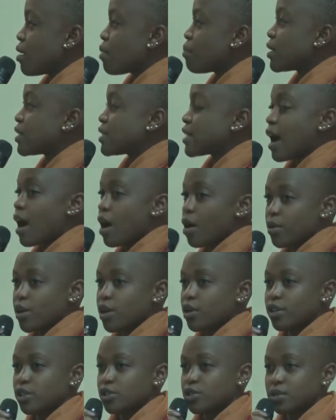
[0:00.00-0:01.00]
But how are we
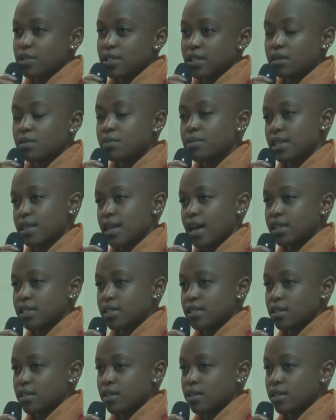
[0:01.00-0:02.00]
going to deal with that?